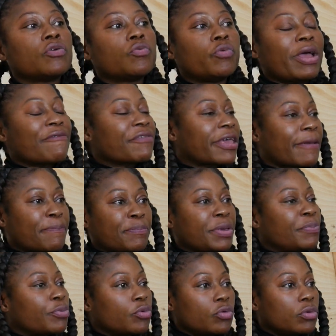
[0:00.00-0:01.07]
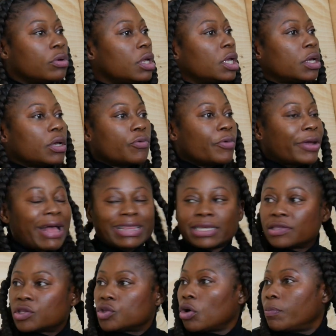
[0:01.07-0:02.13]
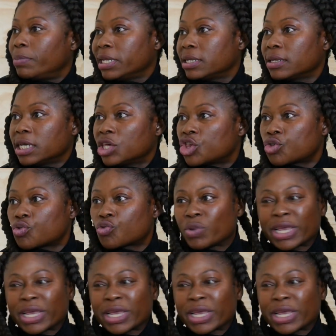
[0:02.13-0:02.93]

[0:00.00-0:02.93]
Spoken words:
We have kept people, we had these Dublin issues.